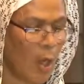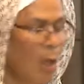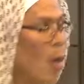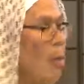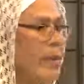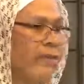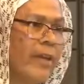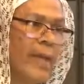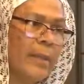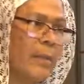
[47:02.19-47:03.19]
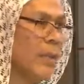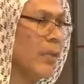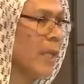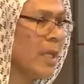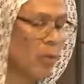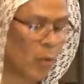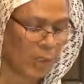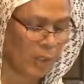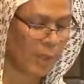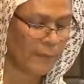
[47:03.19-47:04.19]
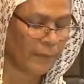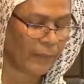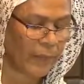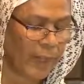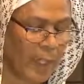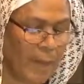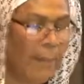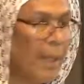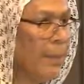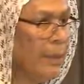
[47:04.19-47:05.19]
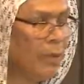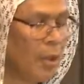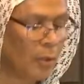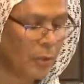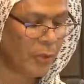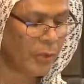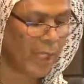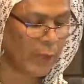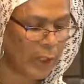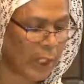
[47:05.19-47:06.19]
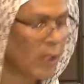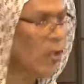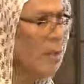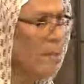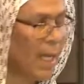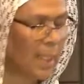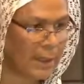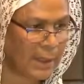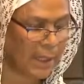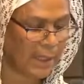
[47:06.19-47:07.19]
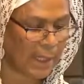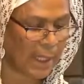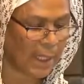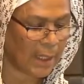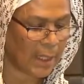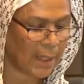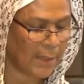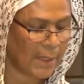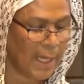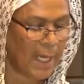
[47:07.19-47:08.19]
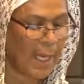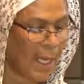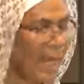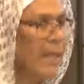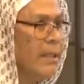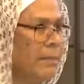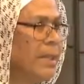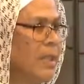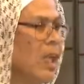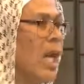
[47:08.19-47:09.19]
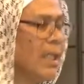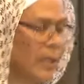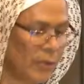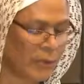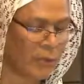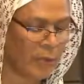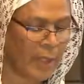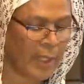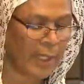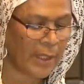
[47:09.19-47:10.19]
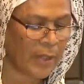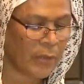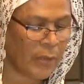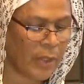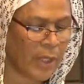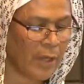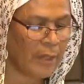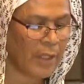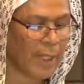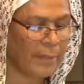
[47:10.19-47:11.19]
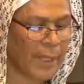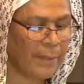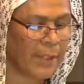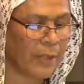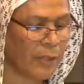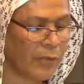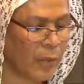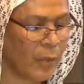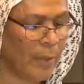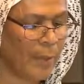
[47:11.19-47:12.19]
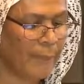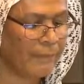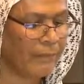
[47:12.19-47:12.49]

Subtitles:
Home and family was without question. Public roles, education, politics, and economics had to be challenged for their exclusionary dimensions for women.